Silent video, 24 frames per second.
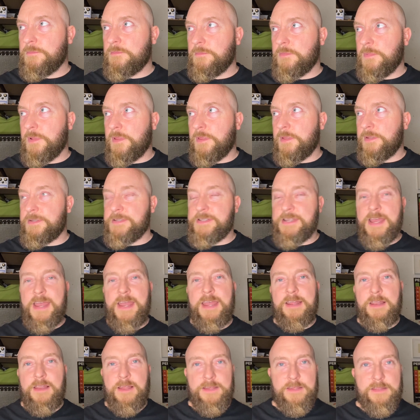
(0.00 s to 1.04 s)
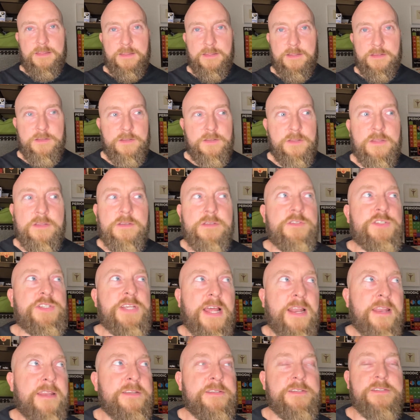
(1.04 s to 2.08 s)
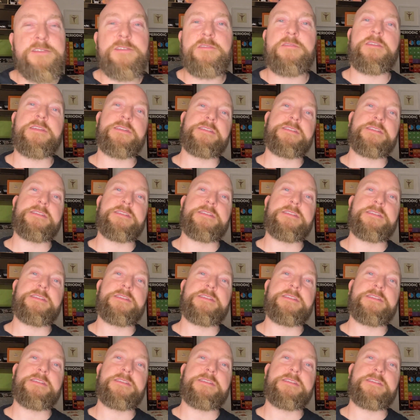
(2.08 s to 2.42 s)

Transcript: the day, like the challenges of the